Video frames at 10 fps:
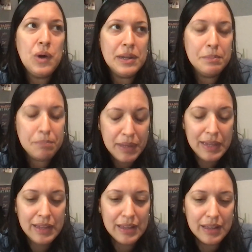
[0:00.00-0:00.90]
want to
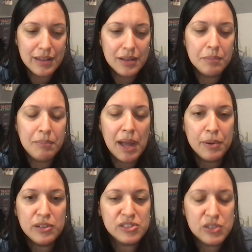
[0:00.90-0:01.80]
beat, my
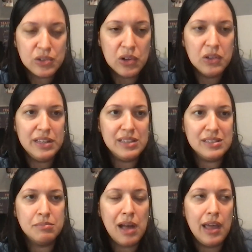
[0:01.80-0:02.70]
personal goal
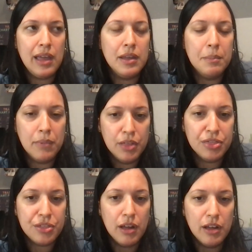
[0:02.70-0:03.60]
is my
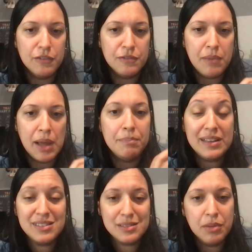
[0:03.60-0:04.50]

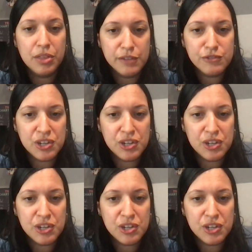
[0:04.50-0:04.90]
best month of